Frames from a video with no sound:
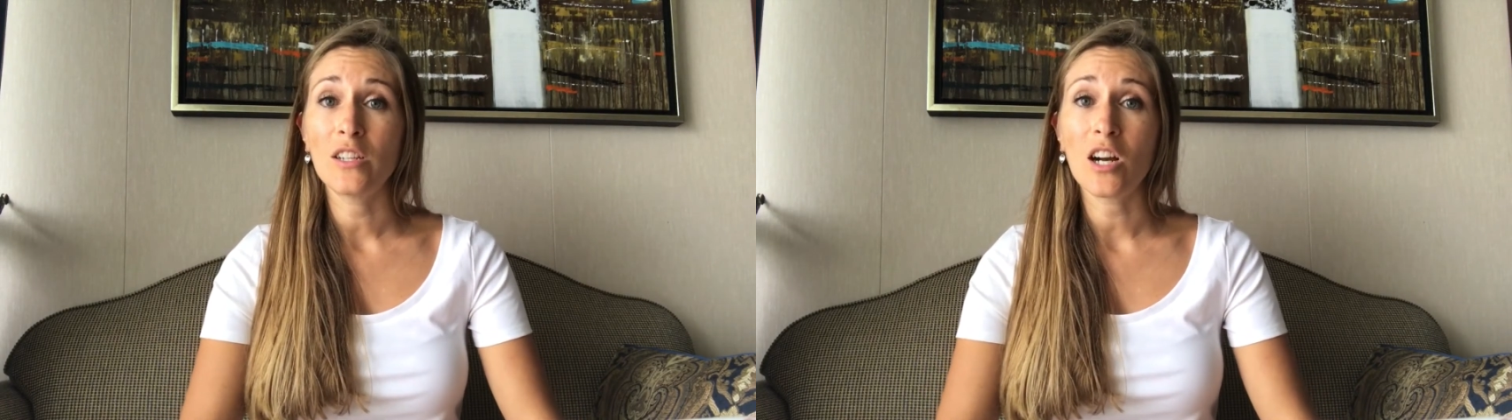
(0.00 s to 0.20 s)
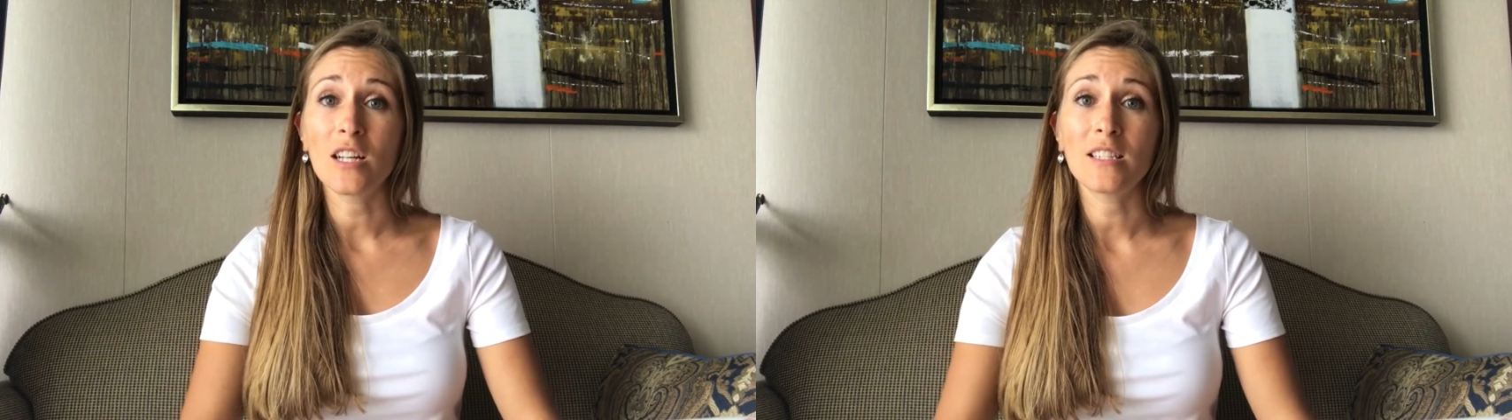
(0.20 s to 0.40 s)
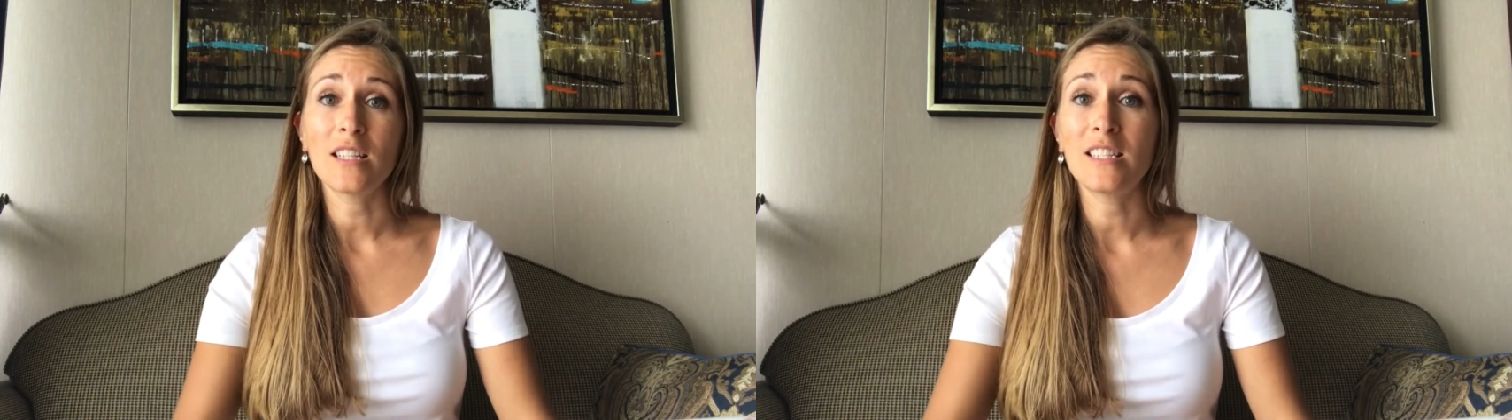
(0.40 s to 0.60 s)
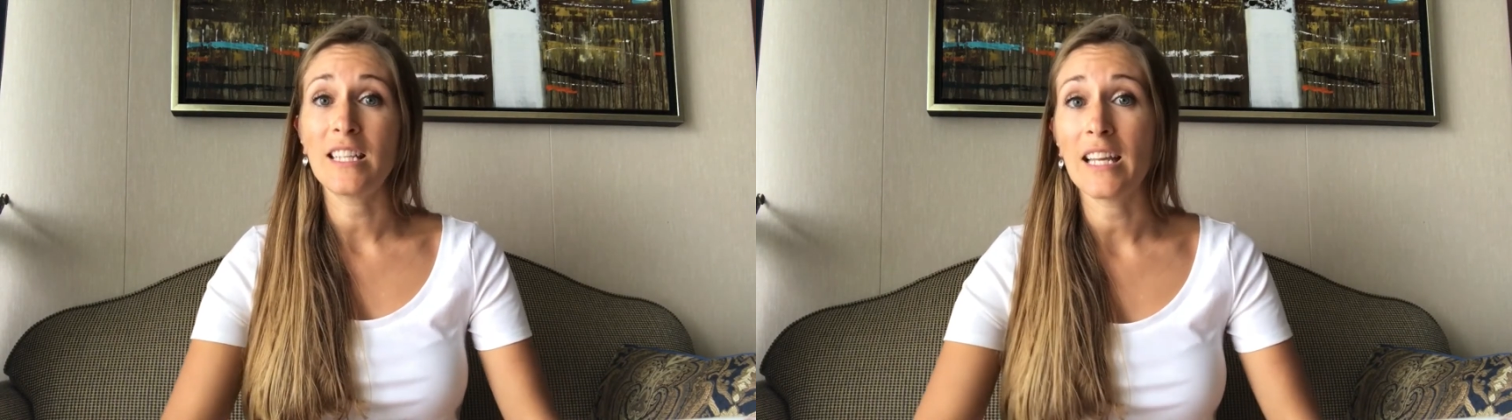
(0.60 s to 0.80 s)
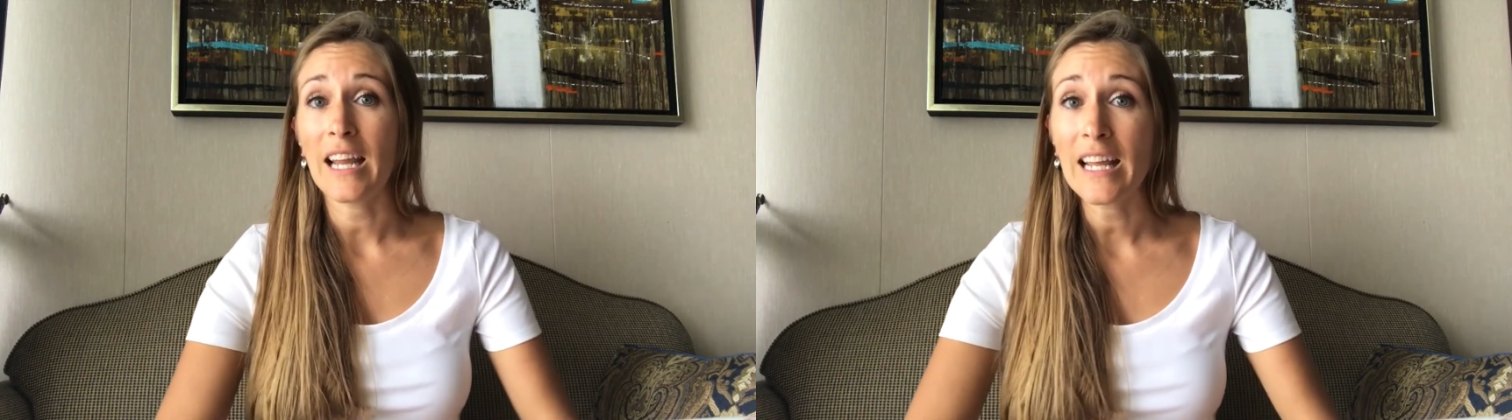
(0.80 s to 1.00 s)
causing
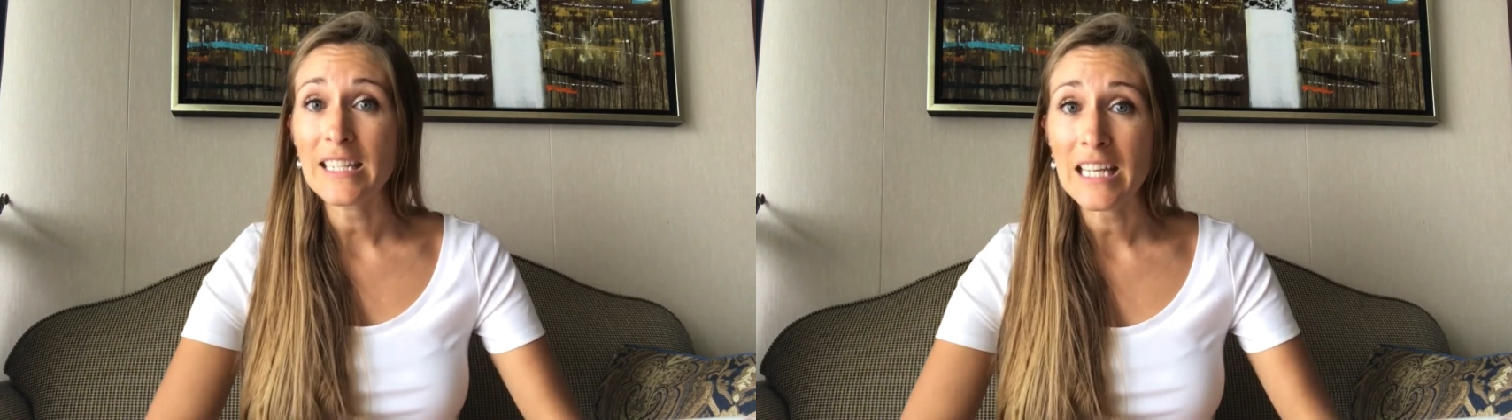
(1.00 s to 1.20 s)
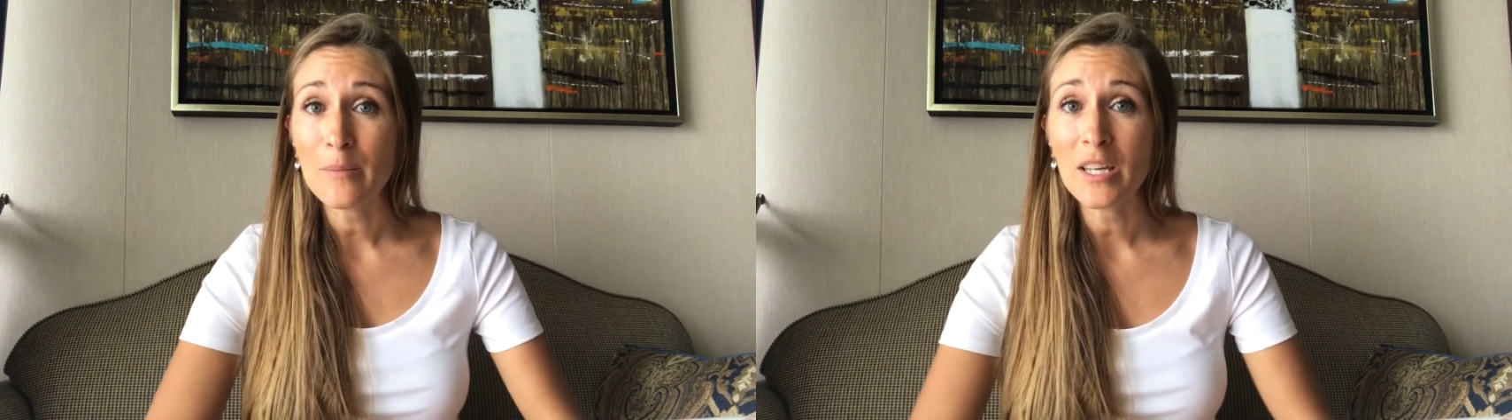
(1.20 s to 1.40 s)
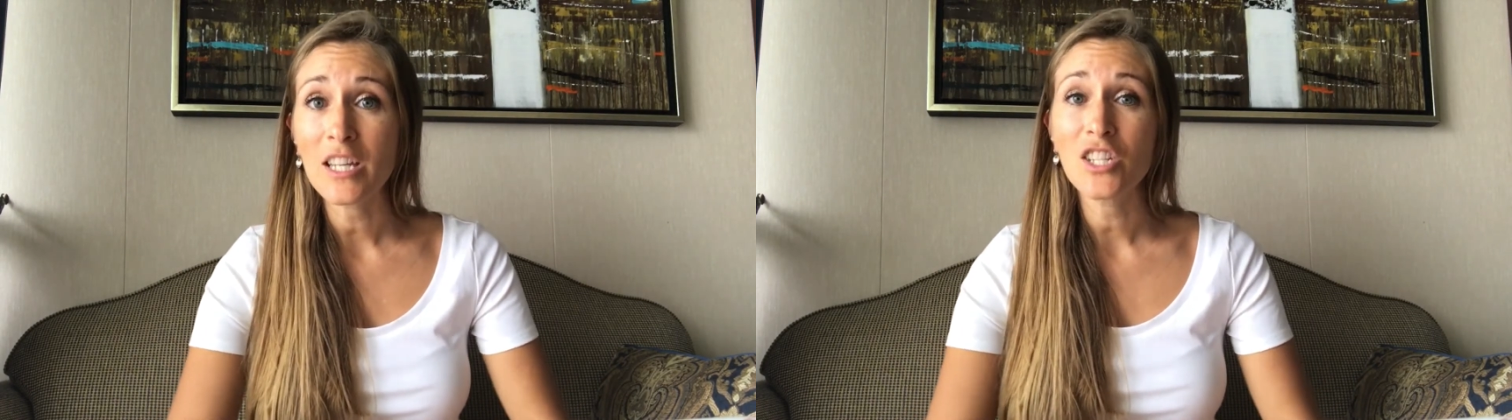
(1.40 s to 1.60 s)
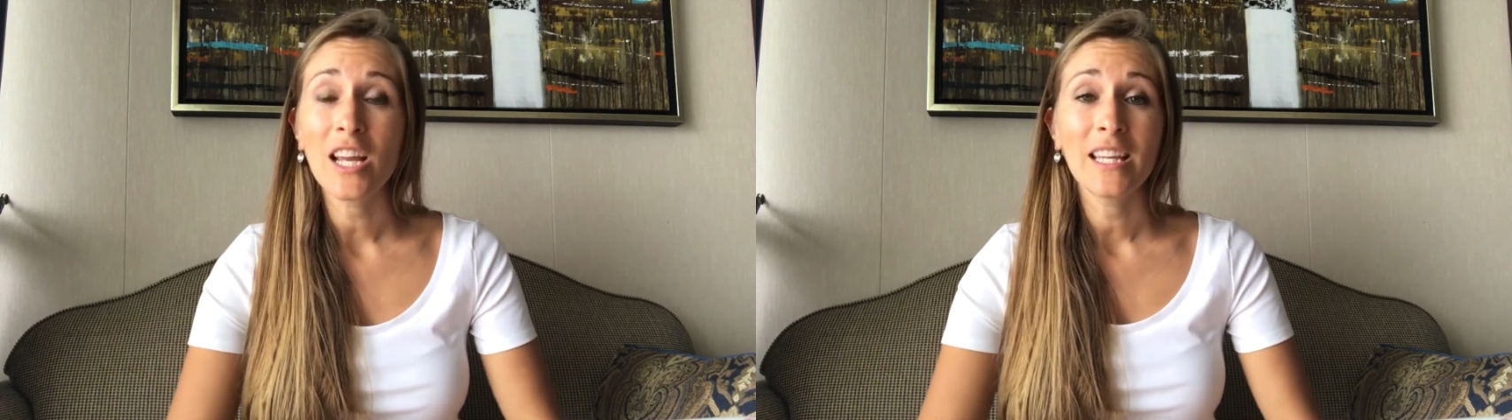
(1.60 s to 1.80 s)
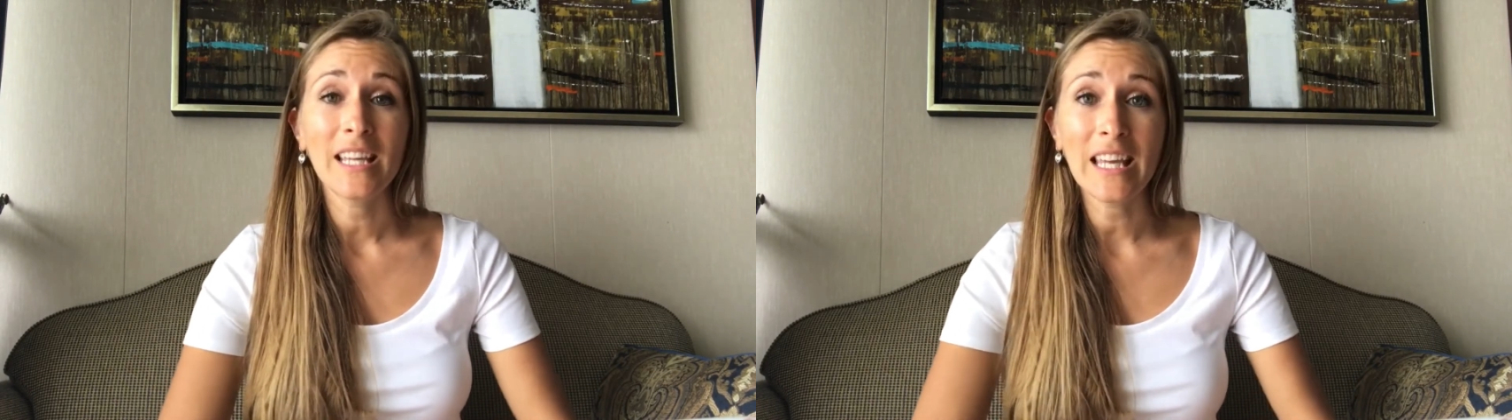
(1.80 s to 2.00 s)
D N A damage,
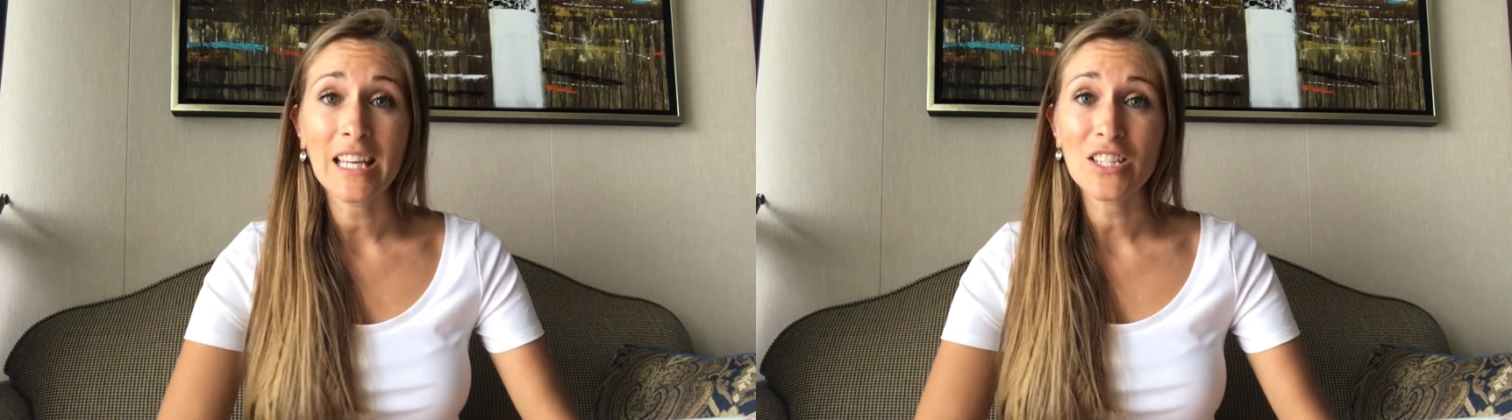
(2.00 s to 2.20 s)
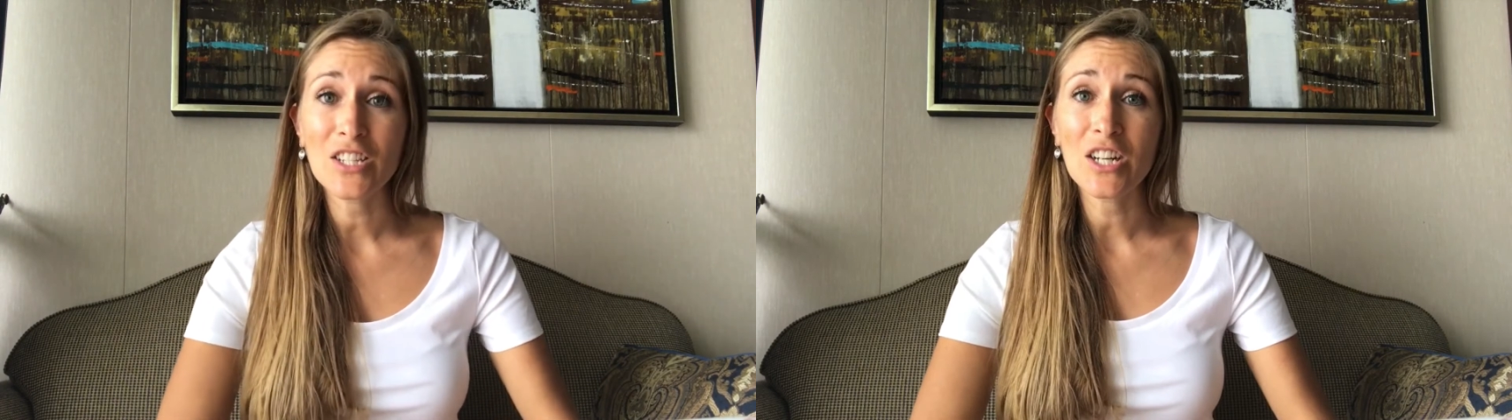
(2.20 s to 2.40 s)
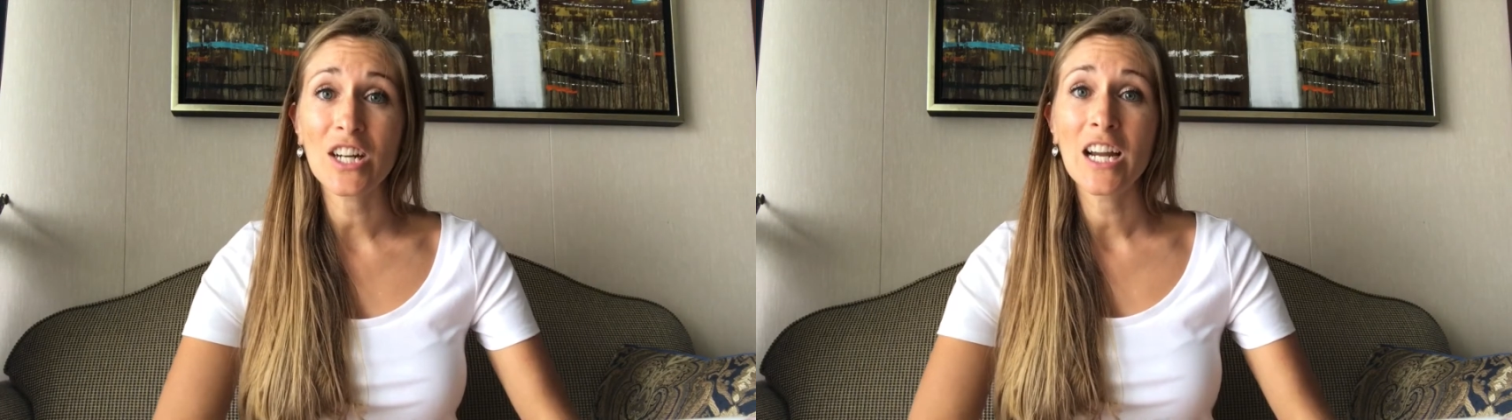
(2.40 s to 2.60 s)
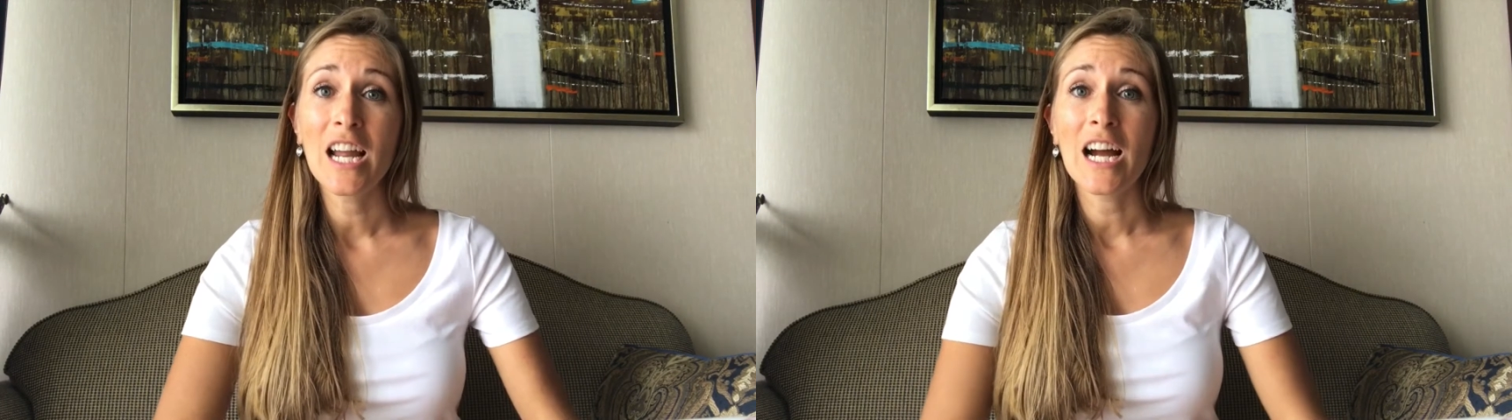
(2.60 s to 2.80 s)
cancer.